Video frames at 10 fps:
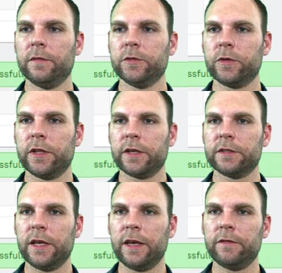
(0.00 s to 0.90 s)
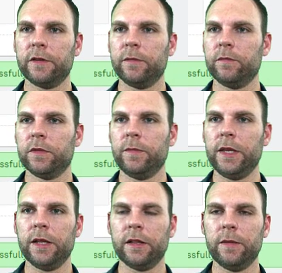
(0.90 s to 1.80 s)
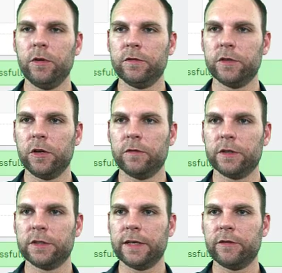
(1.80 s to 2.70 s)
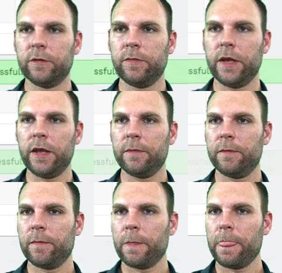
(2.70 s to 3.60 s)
So we'll click save, and it immediately moves it over to 7B.